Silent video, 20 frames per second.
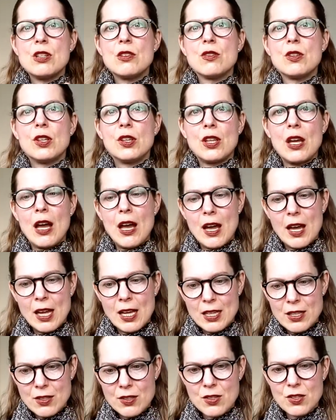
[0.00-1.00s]
inner
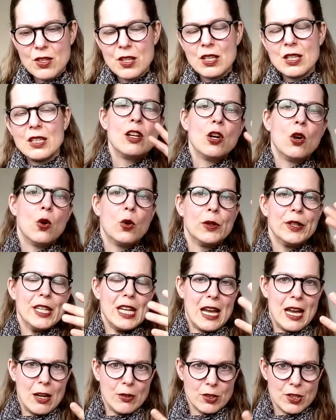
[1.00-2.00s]
thighs on
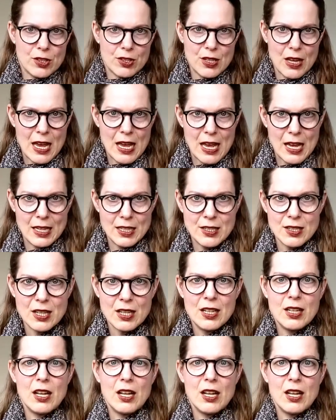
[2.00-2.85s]
the outside.